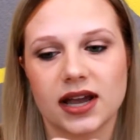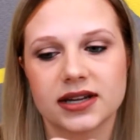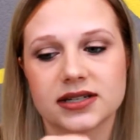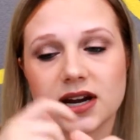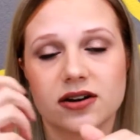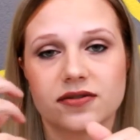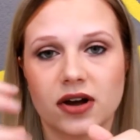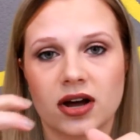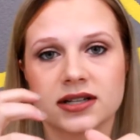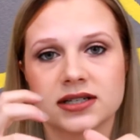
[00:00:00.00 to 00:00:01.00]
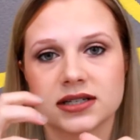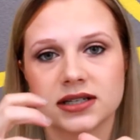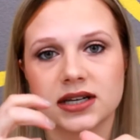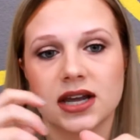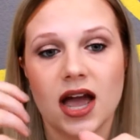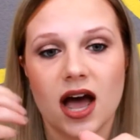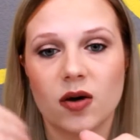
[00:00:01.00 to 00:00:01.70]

I get tired of constantly,